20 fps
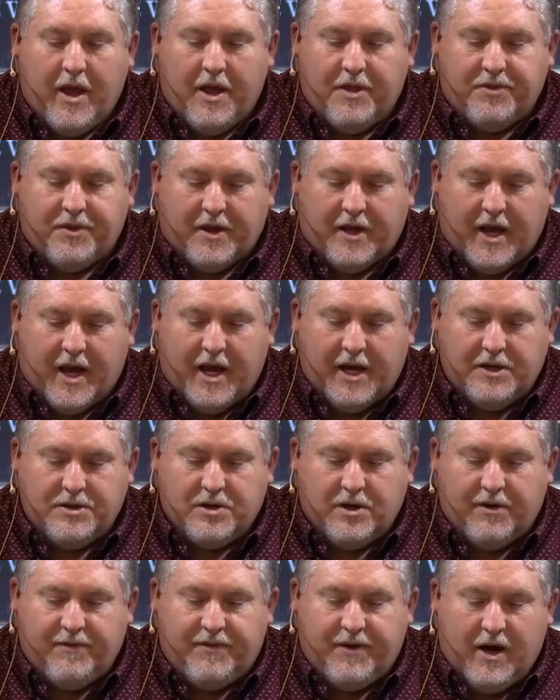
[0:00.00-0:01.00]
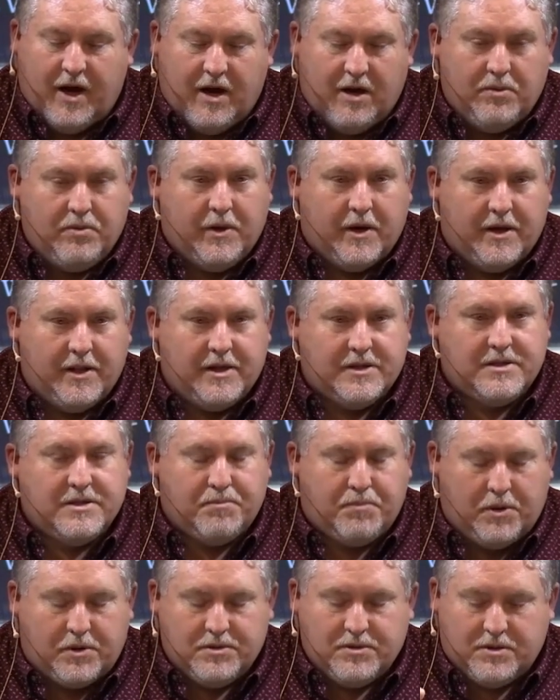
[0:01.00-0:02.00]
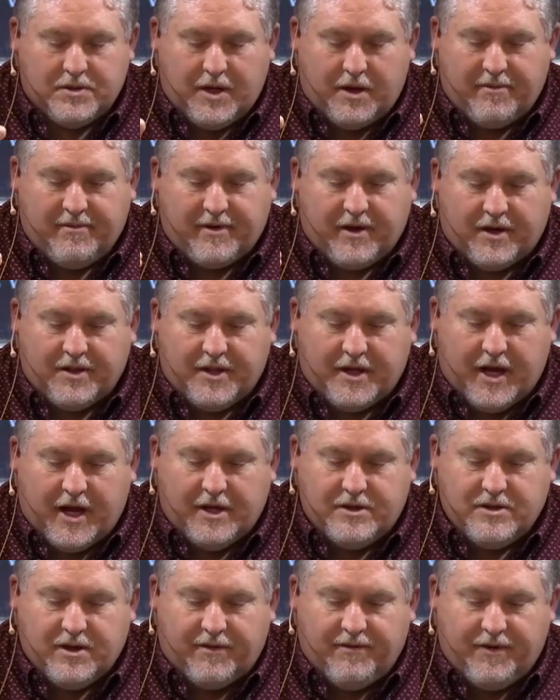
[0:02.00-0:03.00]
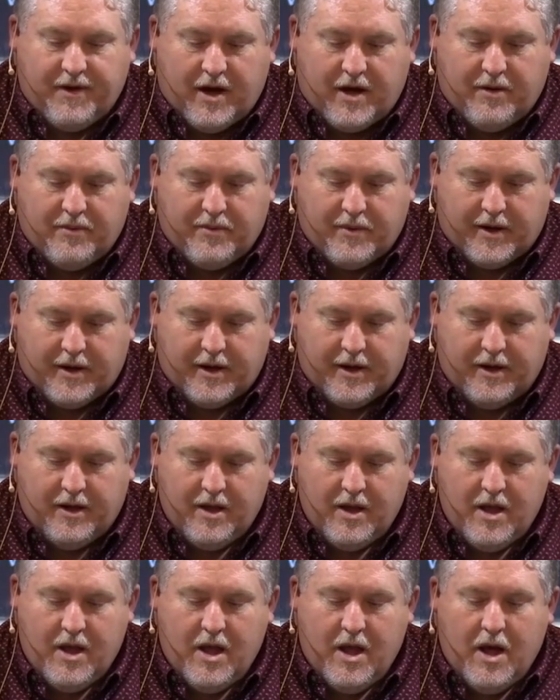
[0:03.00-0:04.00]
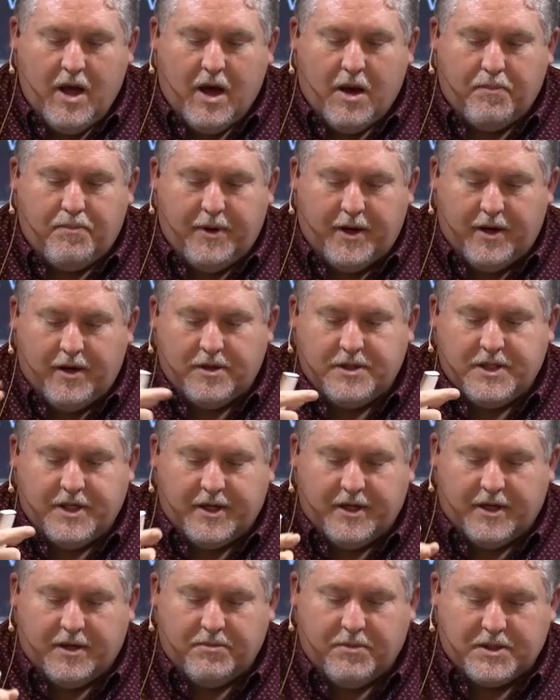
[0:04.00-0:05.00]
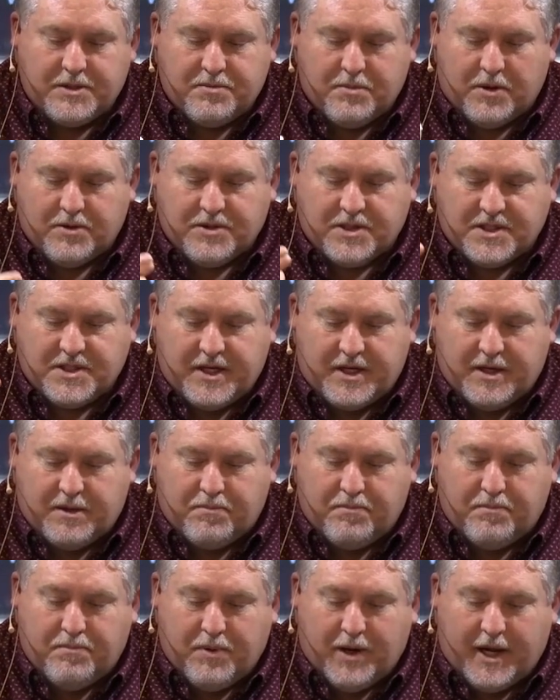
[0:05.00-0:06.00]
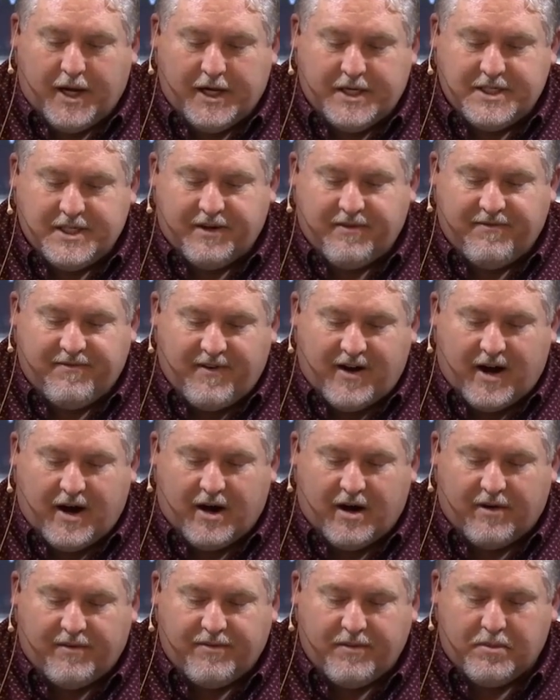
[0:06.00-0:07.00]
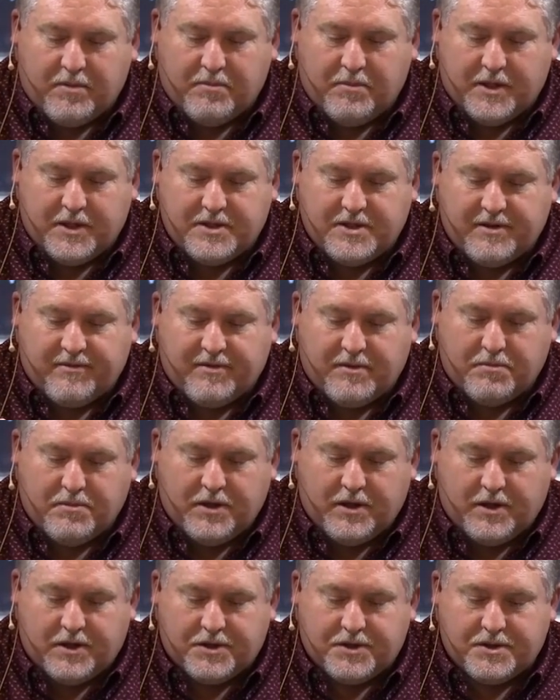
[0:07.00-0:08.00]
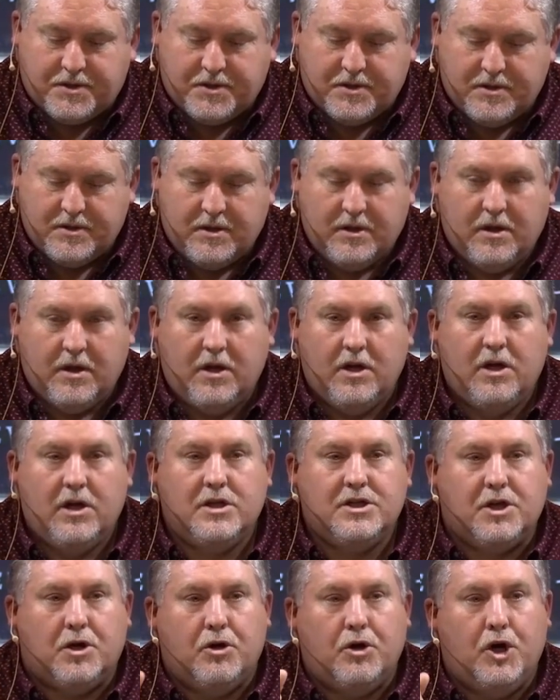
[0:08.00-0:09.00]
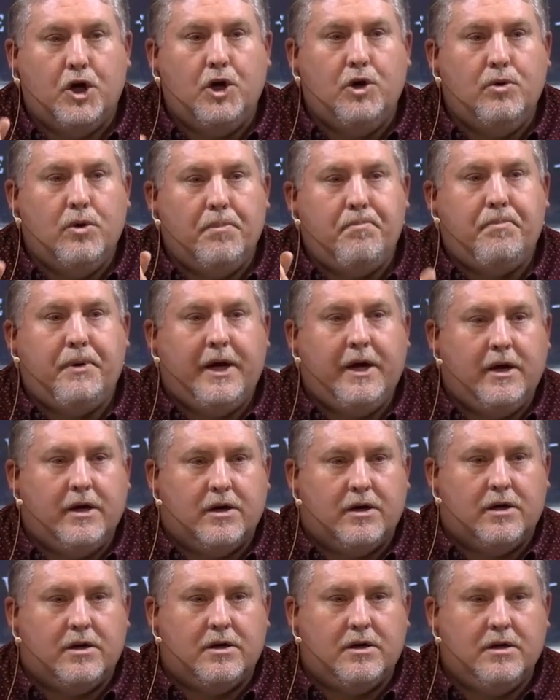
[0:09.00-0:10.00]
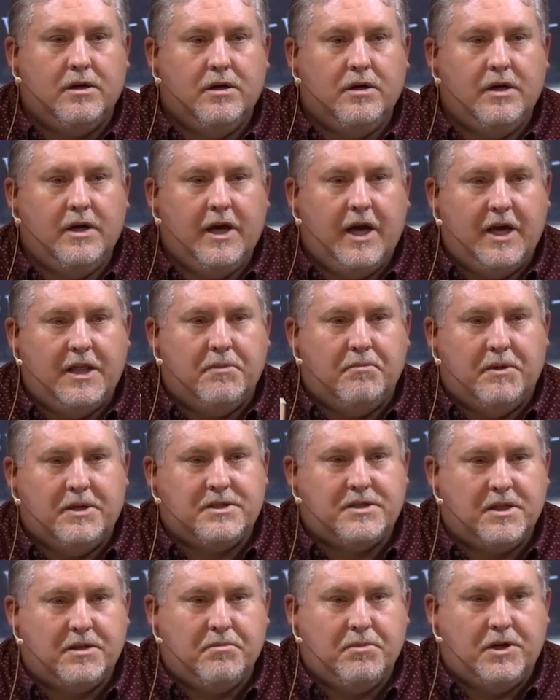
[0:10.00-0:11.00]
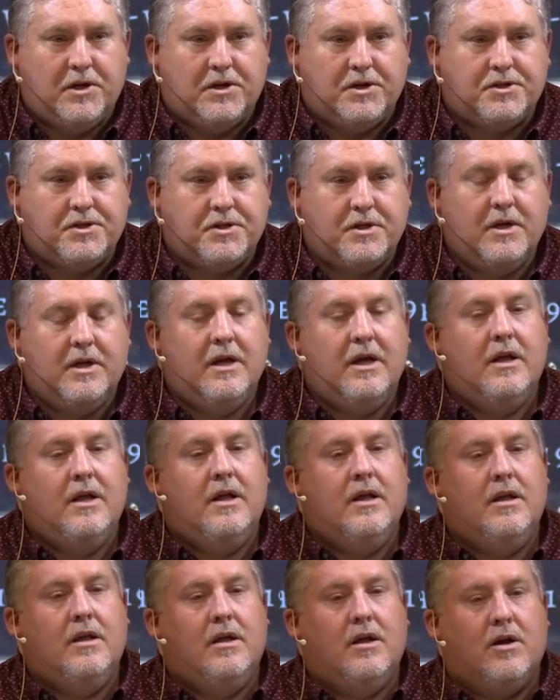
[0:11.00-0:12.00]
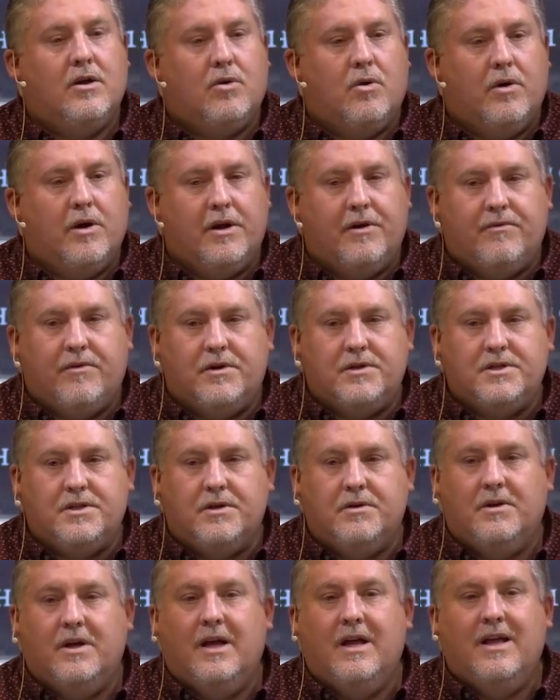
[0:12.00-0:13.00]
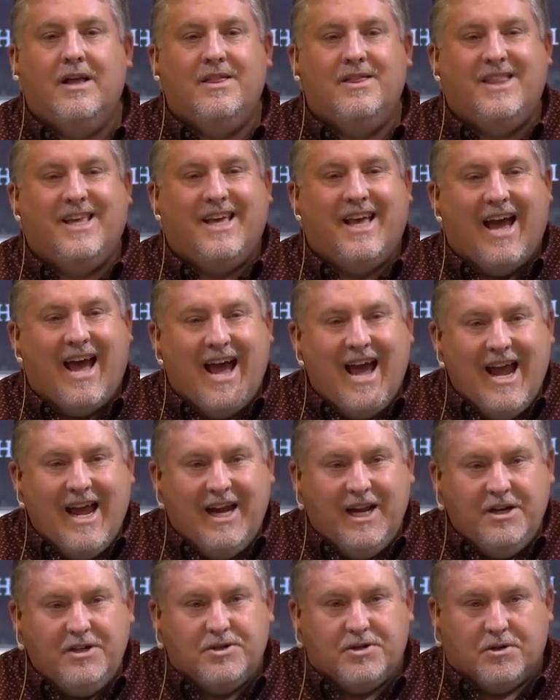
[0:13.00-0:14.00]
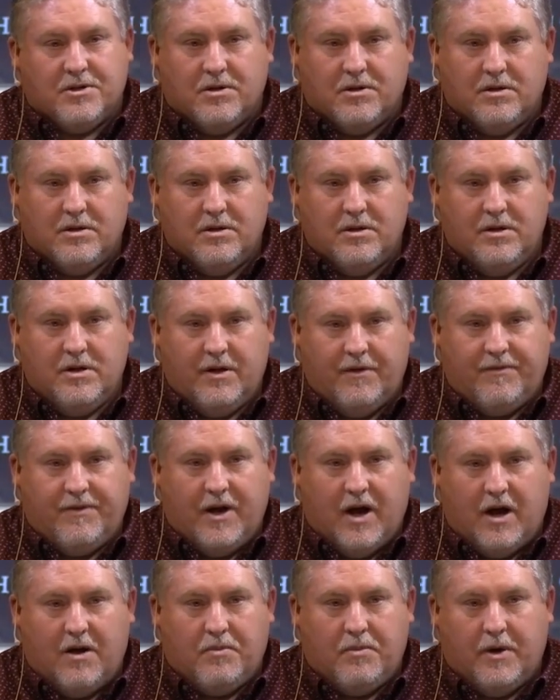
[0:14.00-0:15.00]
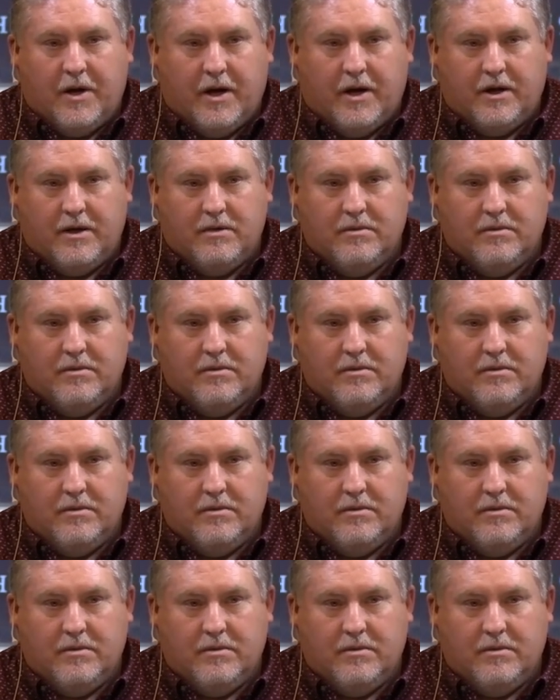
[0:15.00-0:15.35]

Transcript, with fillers: And the angel of Yahweh, that's the personal name of God, the angel of Yahweh appeared to him, that's Moses, in a blazing fire from the midst of the bush. So who appeared in the midst of the bush? According to verse 2, the angel of Yahweh.